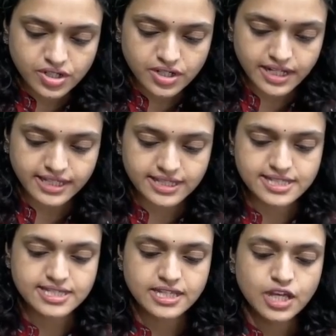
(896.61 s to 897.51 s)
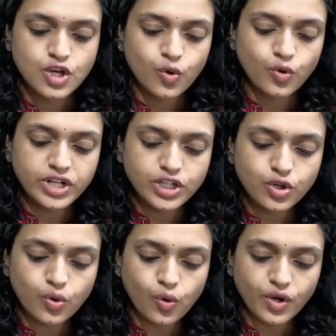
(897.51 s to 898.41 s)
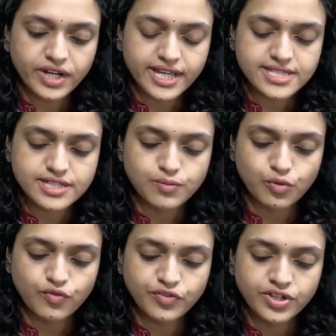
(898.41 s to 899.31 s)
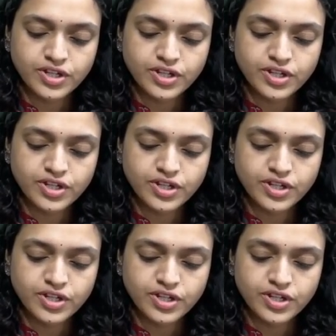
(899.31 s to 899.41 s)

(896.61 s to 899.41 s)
like this. only the core gets removed.